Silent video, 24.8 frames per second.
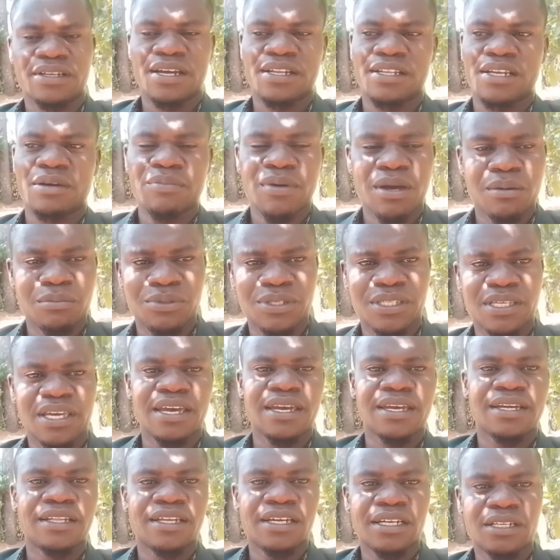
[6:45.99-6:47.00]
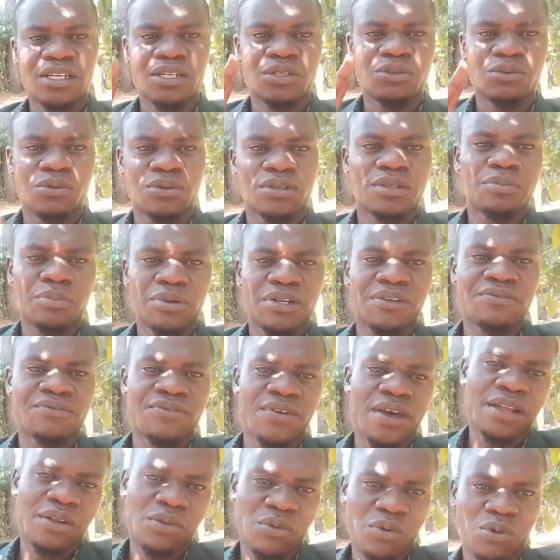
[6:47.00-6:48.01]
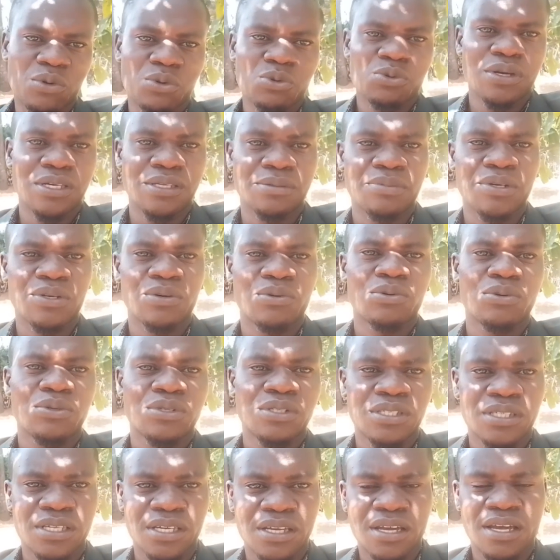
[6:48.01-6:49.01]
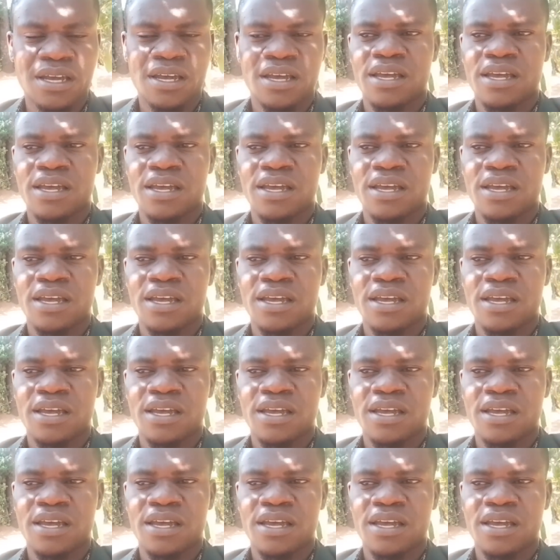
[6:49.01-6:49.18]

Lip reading: And I mean, I'm saying let the truth prevail always, because